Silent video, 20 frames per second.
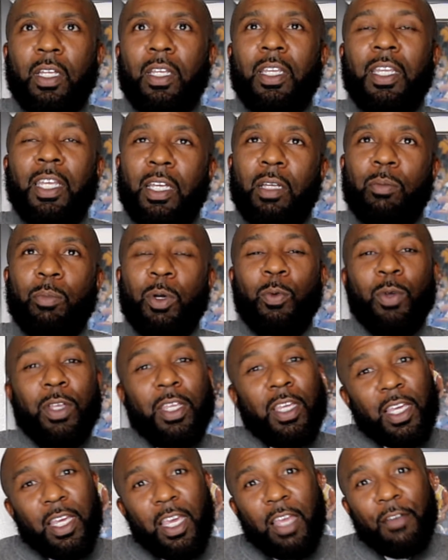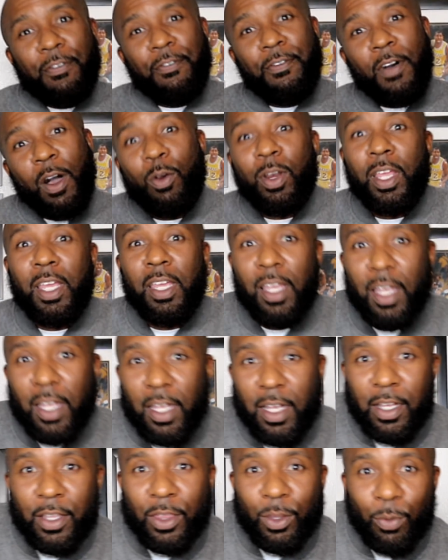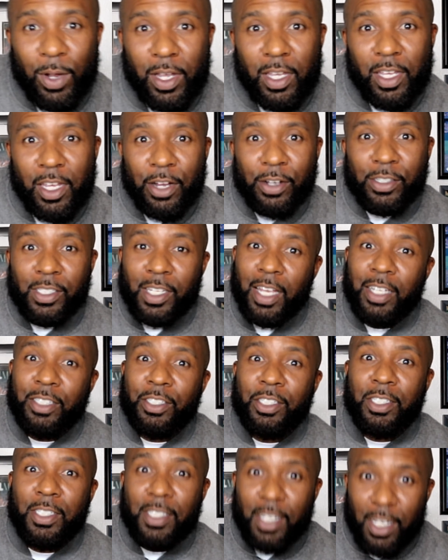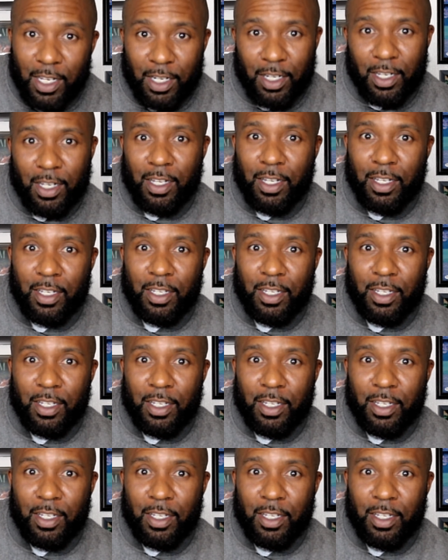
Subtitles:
Nigga, but when you get 40, 3 years ain't shit.